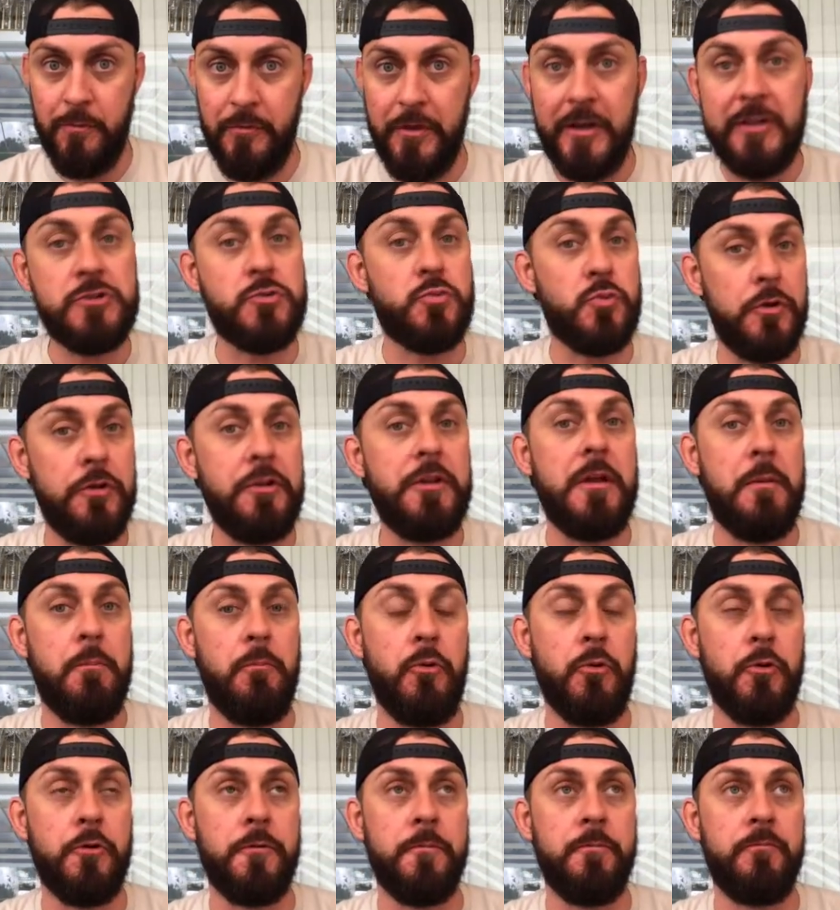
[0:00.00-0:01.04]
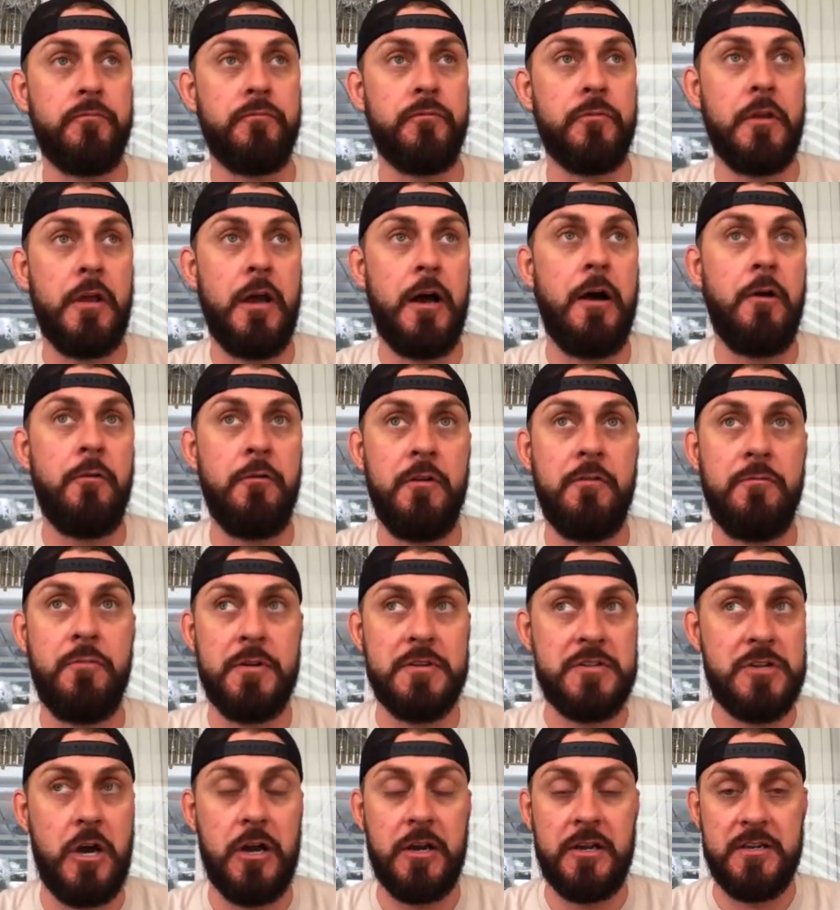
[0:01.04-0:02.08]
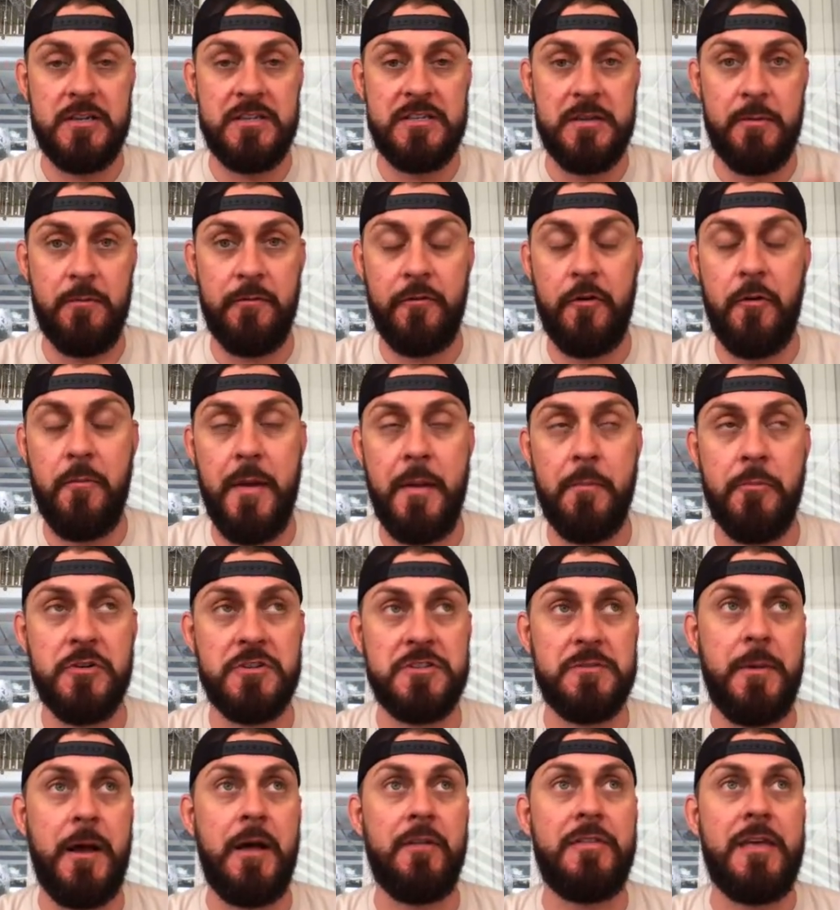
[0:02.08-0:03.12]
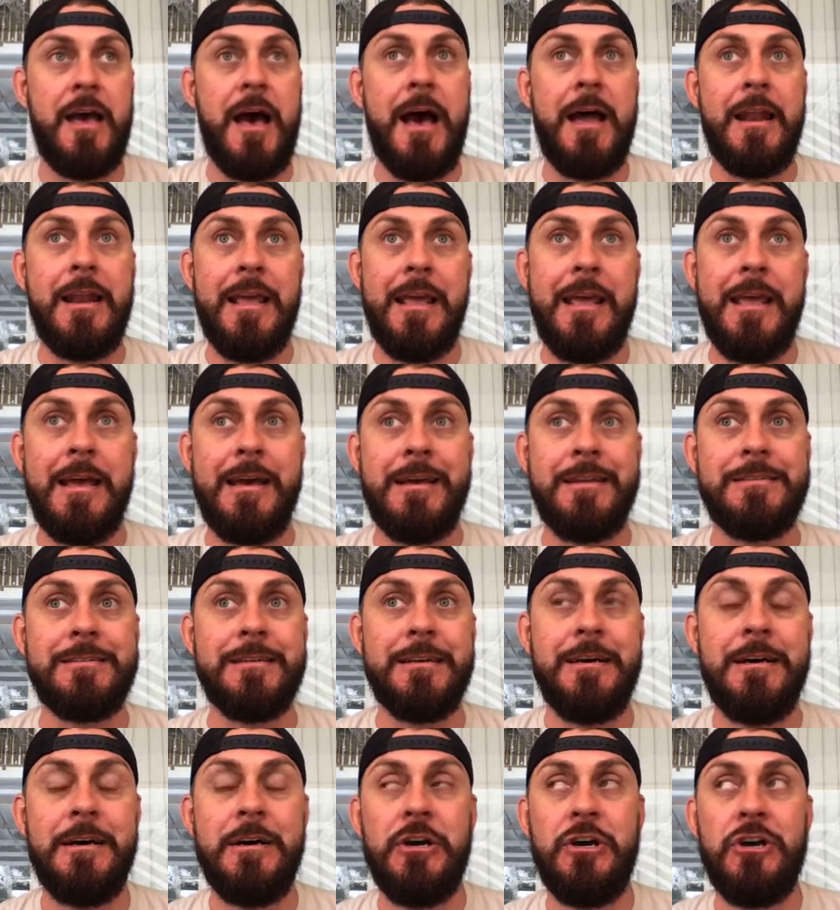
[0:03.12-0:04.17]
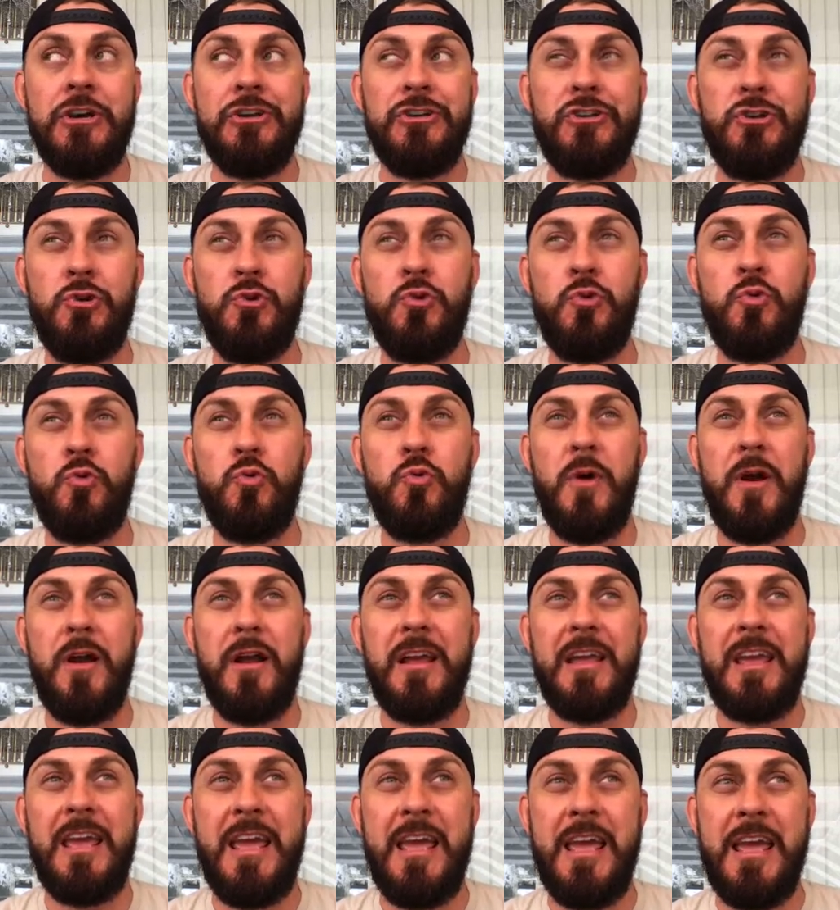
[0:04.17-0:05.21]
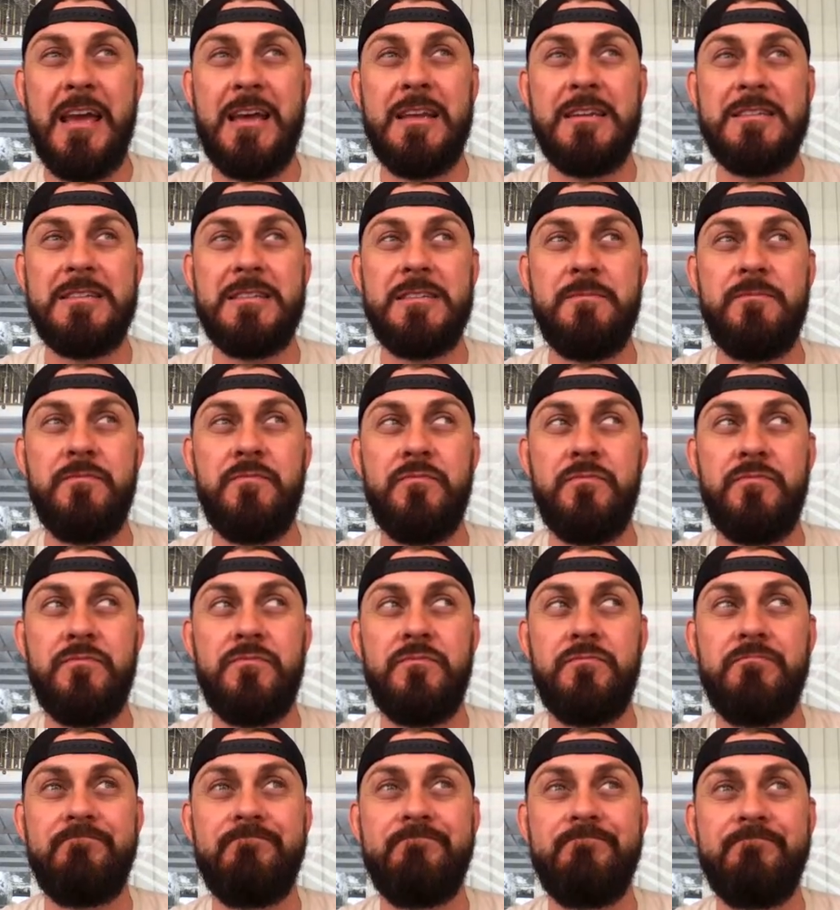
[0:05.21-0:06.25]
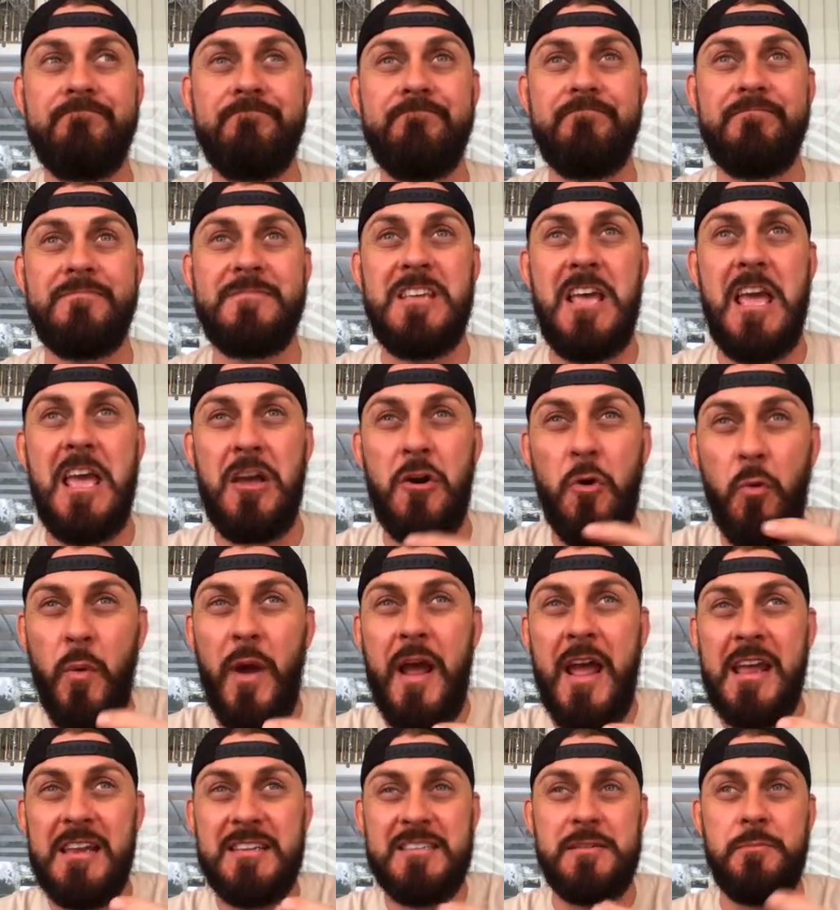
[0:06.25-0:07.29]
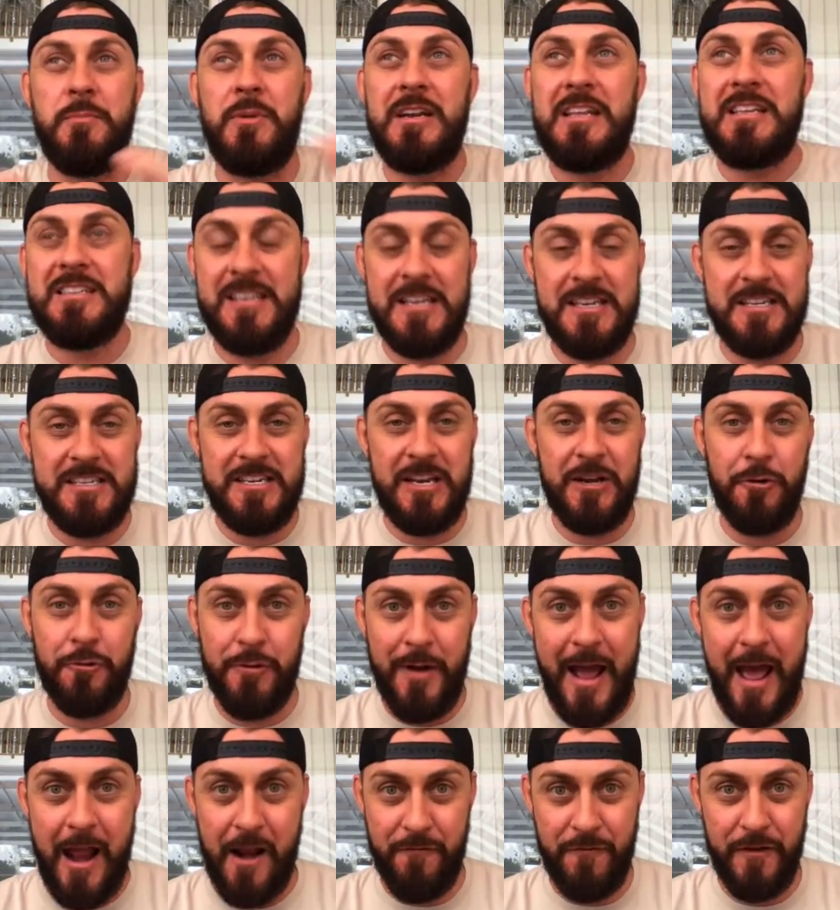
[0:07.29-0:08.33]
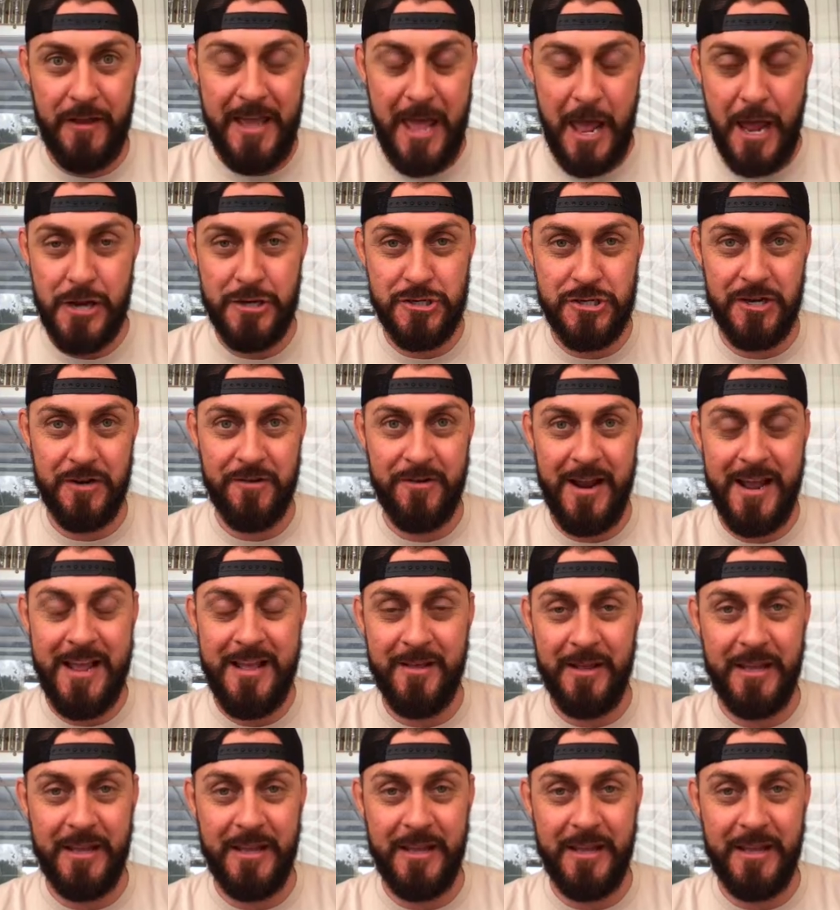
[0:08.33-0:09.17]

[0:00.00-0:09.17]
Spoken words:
That's really important. We've been talking to some of our members about that, and you can't take away somebody's instant gratification, right?